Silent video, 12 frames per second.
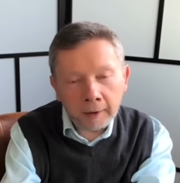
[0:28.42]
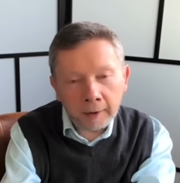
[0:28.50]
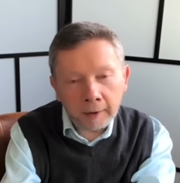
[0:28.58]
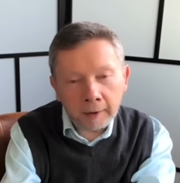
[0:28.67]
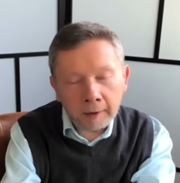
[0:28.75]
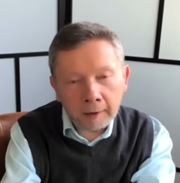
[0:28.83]

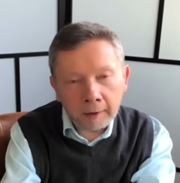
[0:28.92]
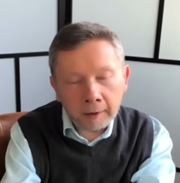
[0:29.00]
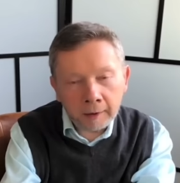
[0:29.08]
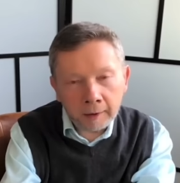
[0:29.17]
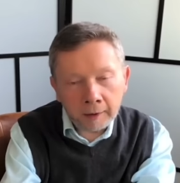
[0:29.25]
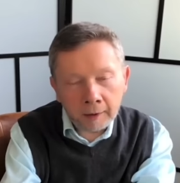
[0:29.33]

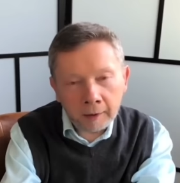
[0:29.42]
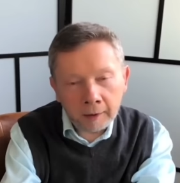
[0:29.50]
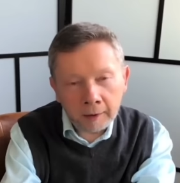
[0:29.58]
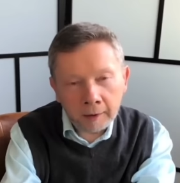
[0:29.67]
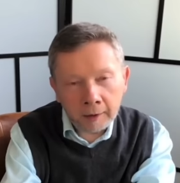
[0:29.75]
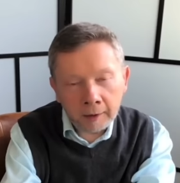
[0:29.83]

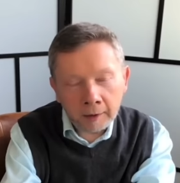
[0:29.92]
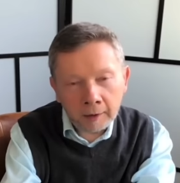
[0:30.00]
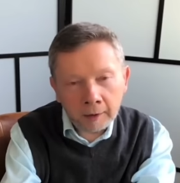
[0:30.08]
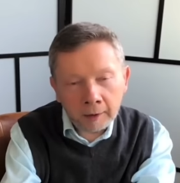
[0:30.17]
Nothing is said.